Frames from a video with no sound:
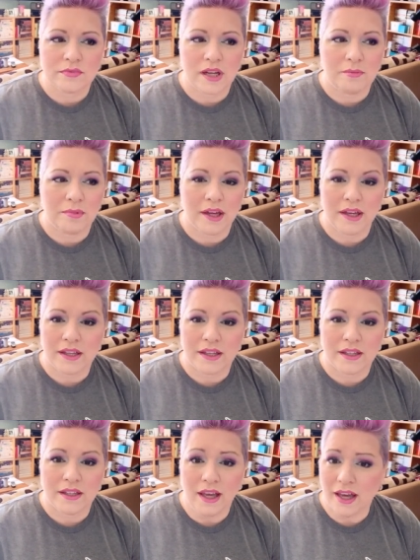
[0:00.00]
I'm like,
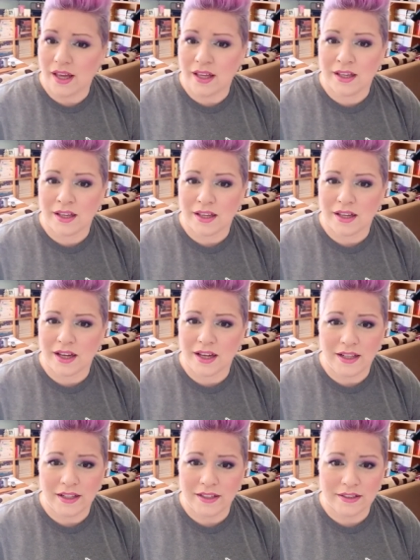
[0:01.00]
"Yeah,
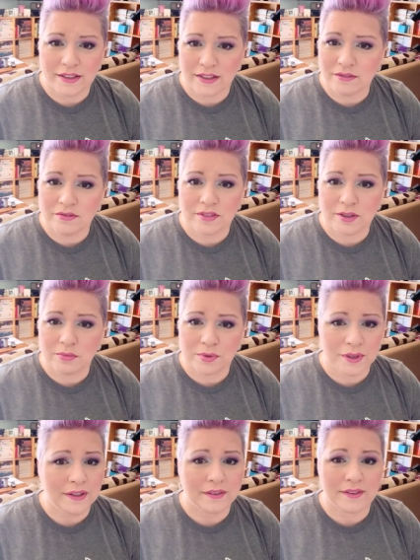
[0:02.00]
I live and
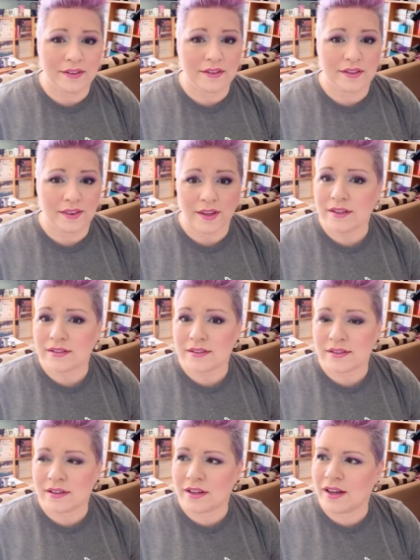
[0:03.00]
breathe Scentsy. Thanks."
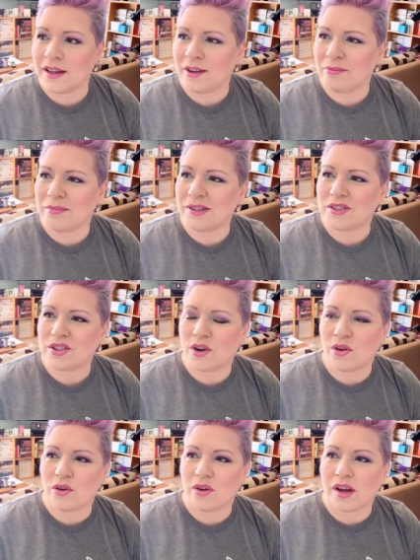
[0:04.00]
Um,
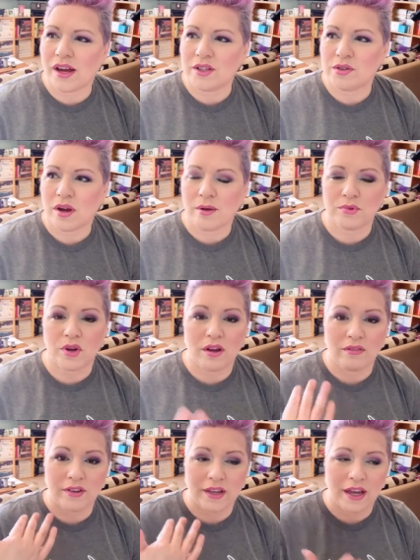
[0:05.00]
so I dropped
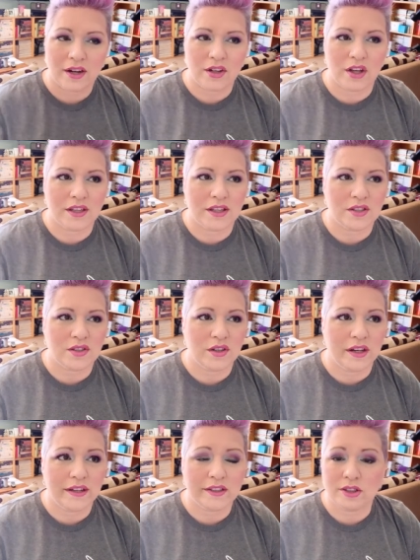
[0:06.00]
off a catalog
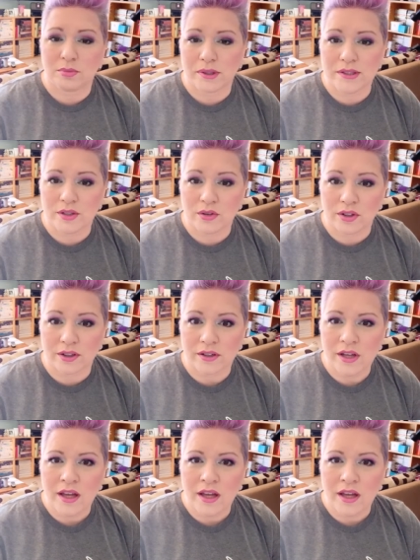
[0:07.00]
yesterday, and she placed an order.